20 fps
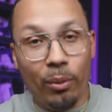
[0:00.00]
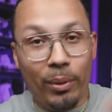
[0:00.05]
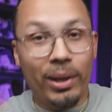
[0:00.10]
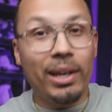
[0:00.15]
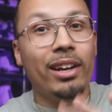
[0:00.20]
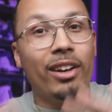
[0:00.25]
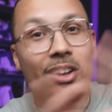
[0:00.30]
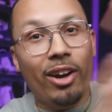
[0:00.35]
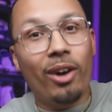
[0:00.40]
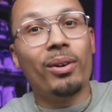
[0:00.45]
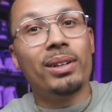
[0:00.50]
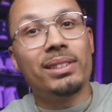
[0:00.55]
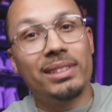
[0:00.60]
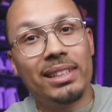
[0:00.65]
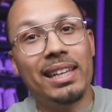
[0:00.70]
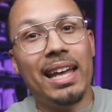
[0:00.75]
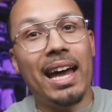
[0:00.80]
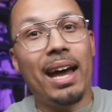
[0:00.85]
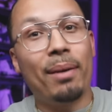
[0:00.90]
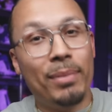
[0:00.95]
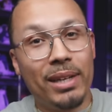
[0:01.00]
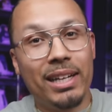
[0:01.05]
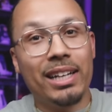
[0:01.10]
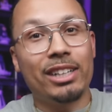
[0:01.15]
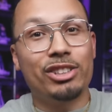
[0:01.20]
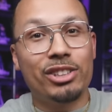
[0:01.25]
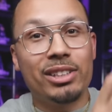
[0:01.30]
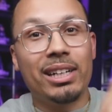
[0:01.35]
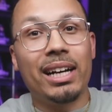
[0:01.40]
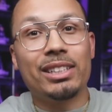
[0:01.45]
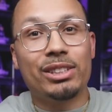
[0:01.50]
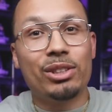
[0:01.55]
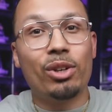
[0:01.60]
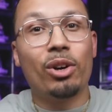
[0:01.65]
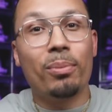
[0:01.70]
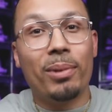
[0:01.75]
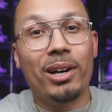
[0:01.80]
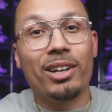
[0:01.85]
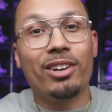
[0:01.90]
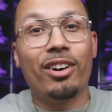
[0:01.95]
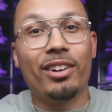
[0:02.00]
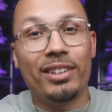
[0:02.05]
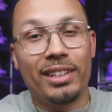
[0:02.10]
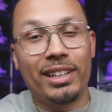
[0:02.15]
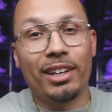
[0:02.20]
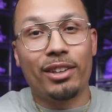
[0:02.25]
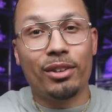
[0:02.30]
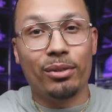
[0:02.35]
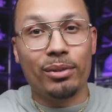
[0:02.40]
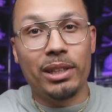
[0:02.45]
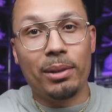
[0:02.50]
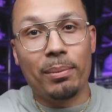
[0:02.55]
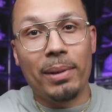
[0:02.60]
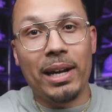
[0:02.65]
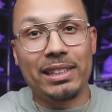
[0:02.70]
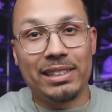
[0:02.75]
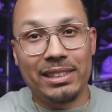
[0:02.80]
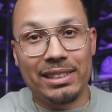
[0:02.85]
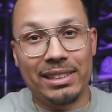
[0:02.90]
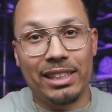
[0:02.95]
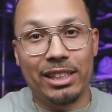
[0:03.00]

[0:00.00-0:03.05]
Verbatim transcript: And we can go into that because you guys know about all the other reimagined